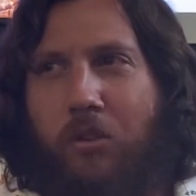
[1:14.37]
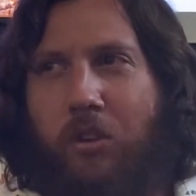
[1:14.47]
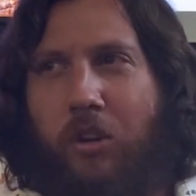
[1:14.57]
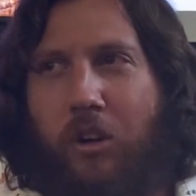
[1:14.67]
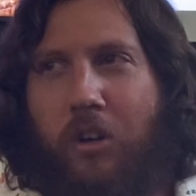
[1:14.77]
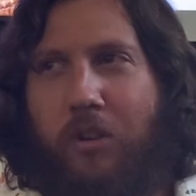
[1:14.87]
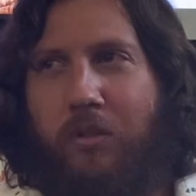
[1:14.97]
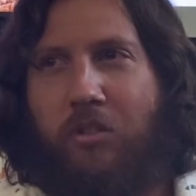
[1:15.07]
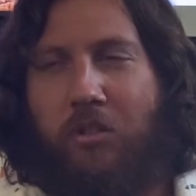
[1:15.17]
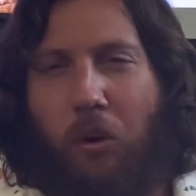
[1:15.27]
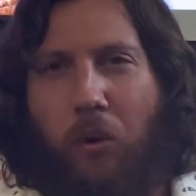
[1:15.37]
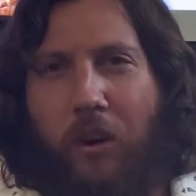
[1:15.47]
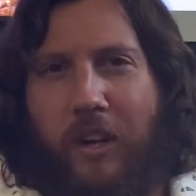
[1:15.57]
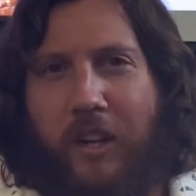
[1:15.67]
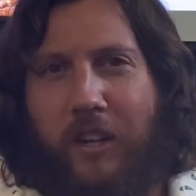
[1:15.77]
good
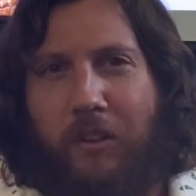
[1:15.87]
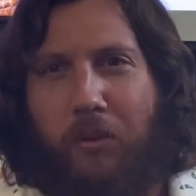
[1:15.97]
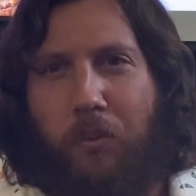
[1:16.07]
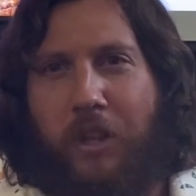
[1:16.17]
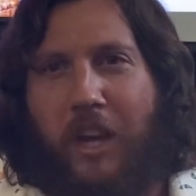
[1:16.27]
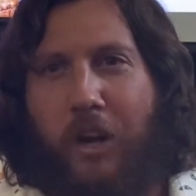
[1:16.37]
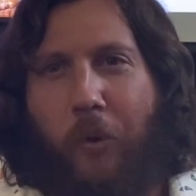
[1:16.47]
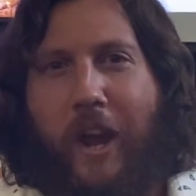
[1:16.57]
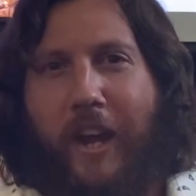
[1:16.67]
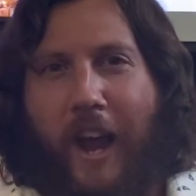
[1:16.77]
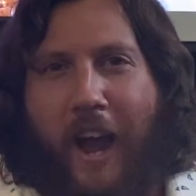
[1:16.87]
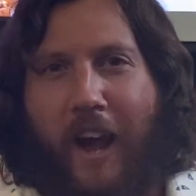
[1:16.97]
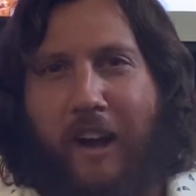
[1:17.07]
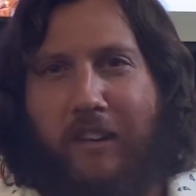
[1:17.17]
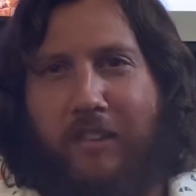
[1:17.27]
story with a great
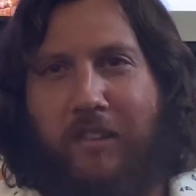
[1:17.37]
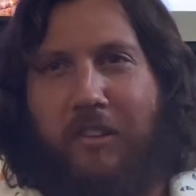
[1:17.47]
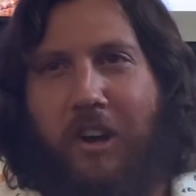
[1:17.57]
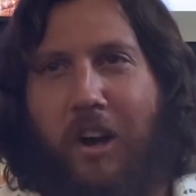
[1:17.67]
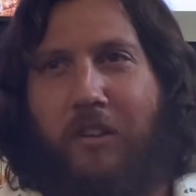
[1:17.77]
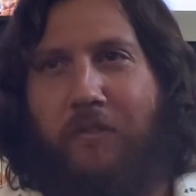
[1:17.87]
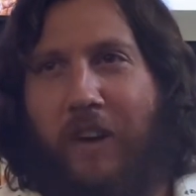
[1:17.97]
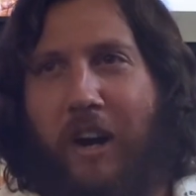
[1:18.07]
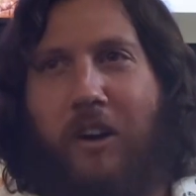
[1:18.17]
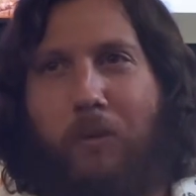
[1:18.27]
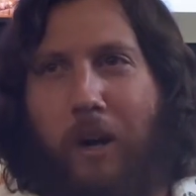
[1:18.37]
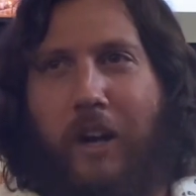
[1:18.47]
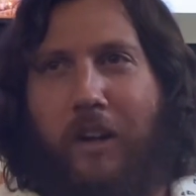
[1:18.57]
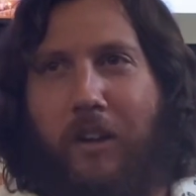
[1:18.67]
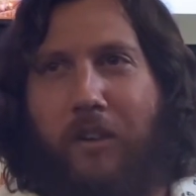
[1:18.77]
cast done very
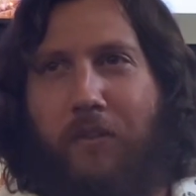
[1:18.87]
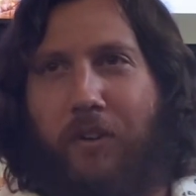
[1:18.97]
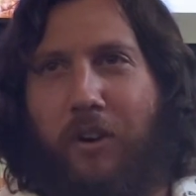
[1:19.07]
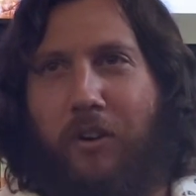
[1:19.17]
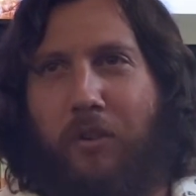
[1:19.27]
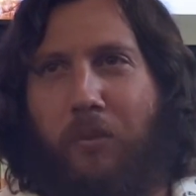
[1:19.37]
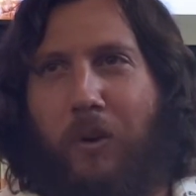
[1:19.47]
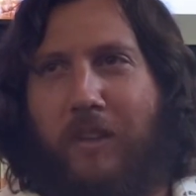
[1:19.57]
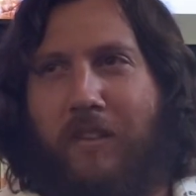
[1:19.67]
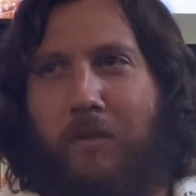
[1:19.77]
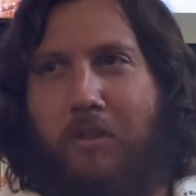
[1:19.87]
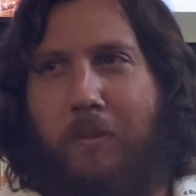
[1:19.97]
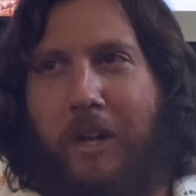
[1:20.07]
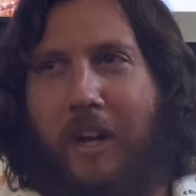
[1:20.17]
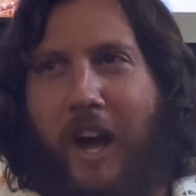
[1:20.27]
well for what seems to
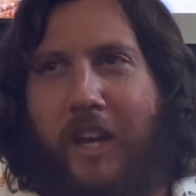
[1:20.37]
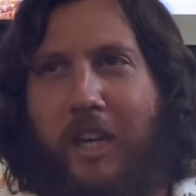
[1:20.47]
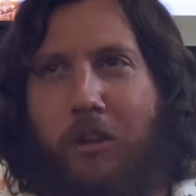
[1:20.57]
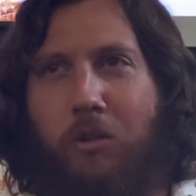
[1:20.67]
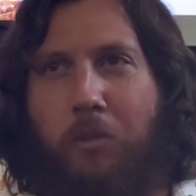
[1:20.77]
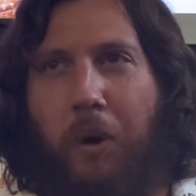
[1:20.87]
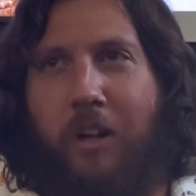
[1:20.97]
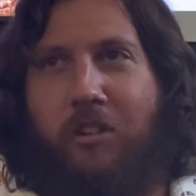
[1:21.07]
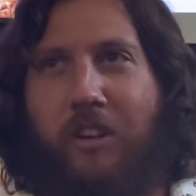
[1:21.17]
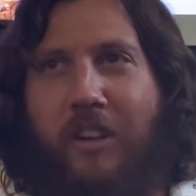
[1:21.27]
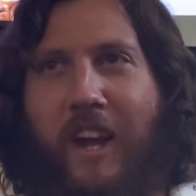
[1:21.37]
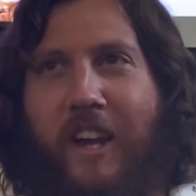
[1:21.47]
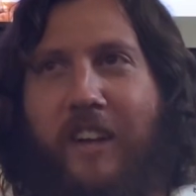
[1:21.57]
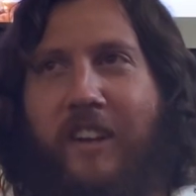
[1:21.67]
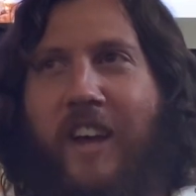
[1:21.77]
be not a huge budget
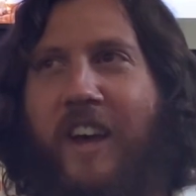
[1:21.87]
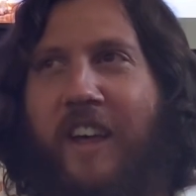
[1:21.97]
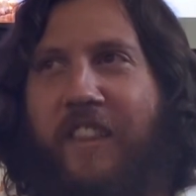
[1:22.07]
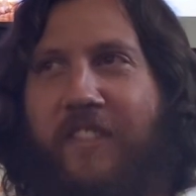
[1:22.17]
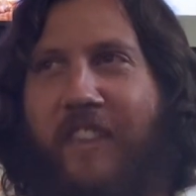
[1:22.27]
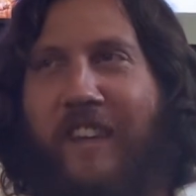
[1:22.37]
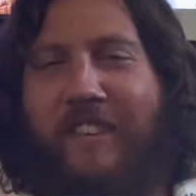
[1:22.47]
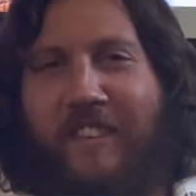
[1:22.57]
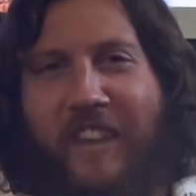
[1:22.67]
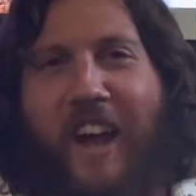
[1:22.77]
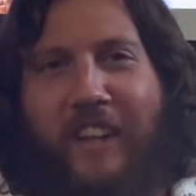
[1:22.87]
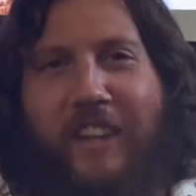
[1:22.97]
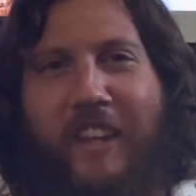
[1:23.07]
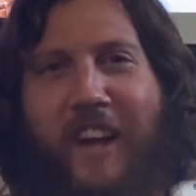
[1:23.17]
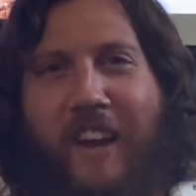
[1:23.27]
and that's exactly
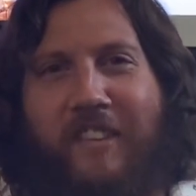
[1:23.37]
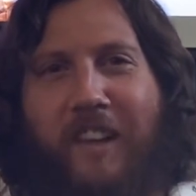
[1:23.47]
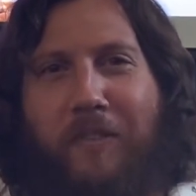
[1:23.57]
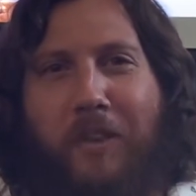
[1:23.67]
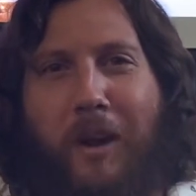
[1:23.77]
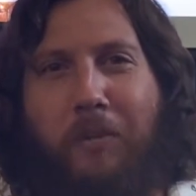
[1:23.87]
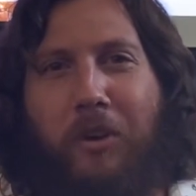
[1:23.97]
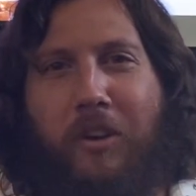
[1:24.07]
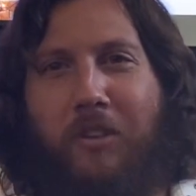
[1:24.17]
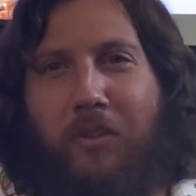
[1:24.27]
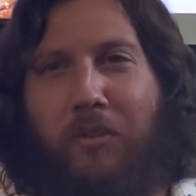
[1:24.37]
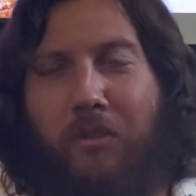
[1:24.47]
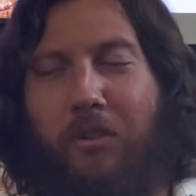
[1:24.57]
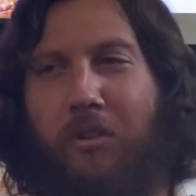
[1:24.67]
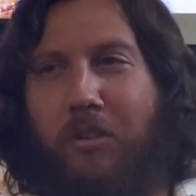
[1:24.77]
the kind of stuff that I'm looking to
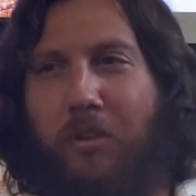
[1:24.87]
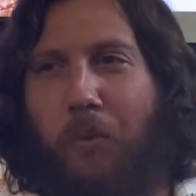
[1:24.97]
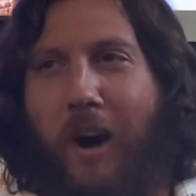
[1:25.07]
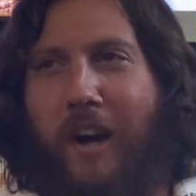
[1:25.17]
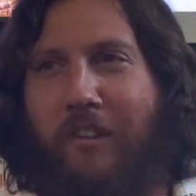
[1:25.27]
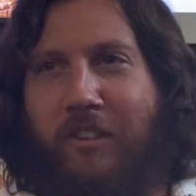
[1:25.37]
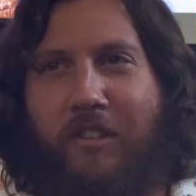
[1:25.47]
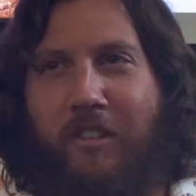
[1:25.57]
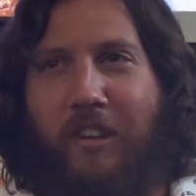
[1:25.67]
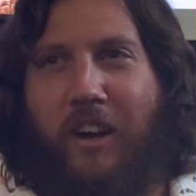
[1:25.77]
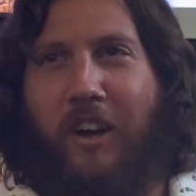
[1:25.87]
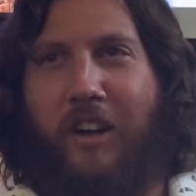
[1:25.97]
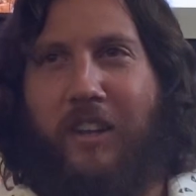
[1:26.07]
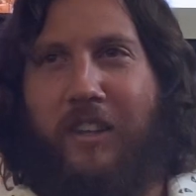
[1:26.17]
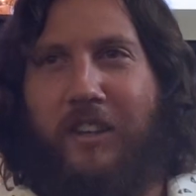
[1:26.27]
to, to watch
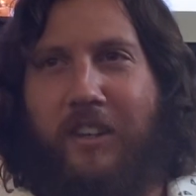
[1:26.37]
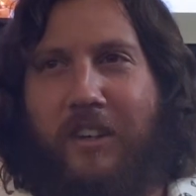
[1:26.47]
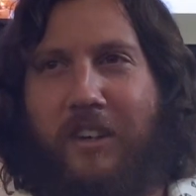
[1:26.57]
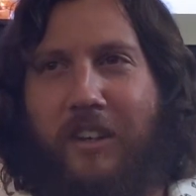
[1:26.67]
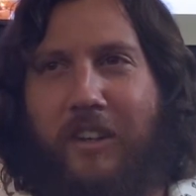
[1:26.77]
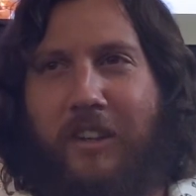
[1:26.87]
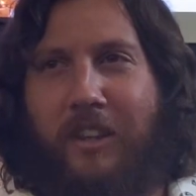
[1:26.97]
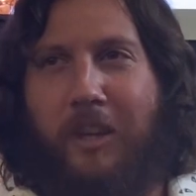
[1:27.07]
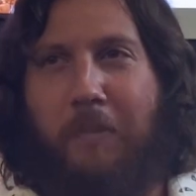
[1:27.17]
uh, in the in, in, the